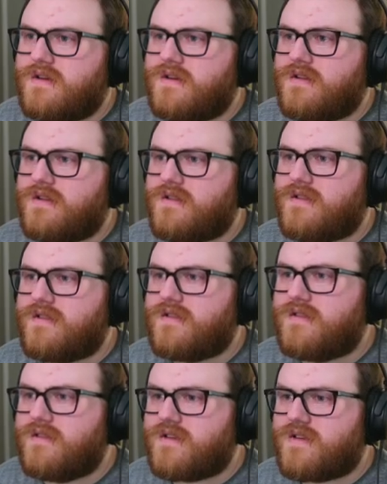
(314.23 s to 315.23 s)
This
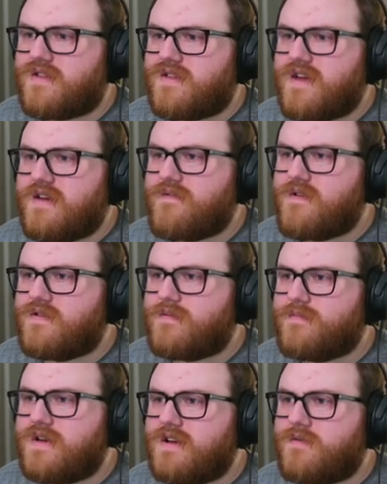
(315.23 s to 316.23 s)
looks safer than
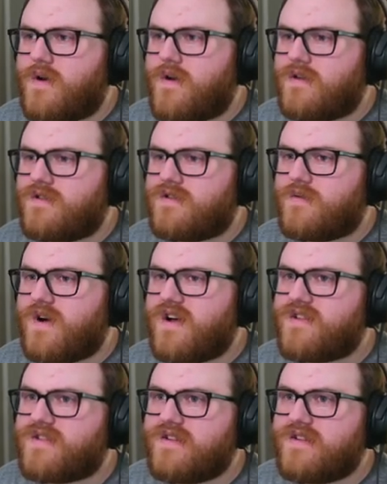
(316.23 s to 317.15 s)
being where I just was.